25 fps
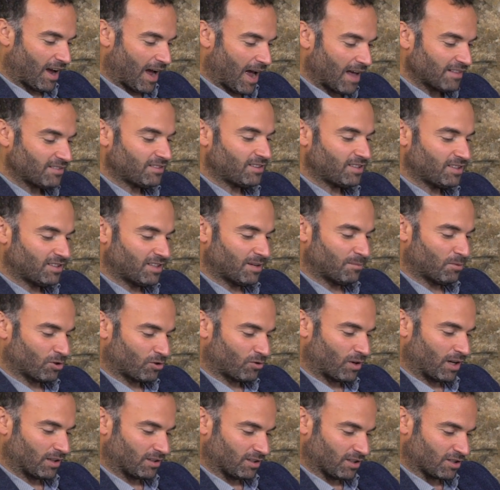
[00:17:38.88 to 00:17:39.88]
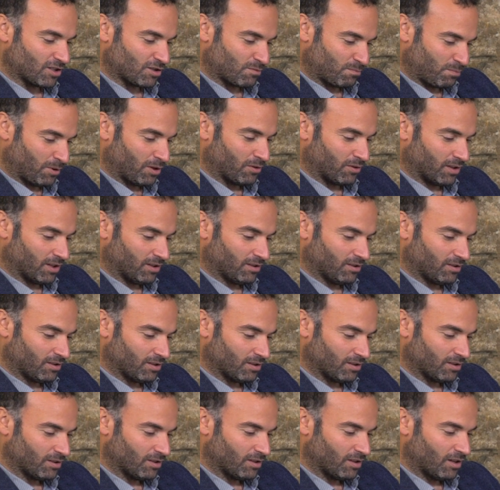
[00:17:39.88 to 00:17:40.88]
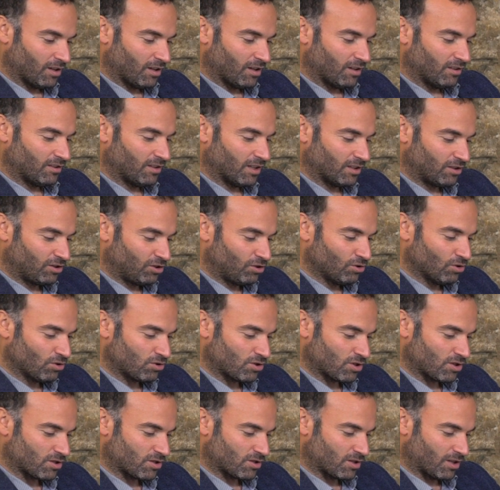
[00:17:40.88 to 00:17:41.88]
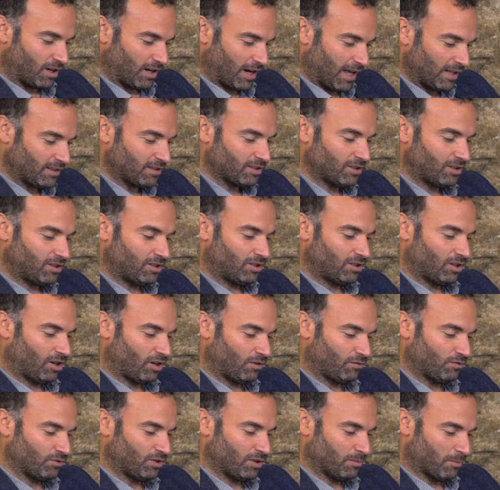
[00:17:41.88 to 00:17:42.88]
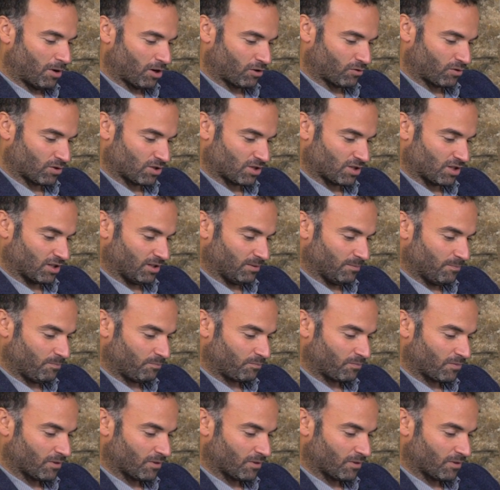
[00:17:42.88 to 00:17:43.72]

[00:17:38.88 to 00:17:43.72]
anti-democratic spirit that uses the letter of democracy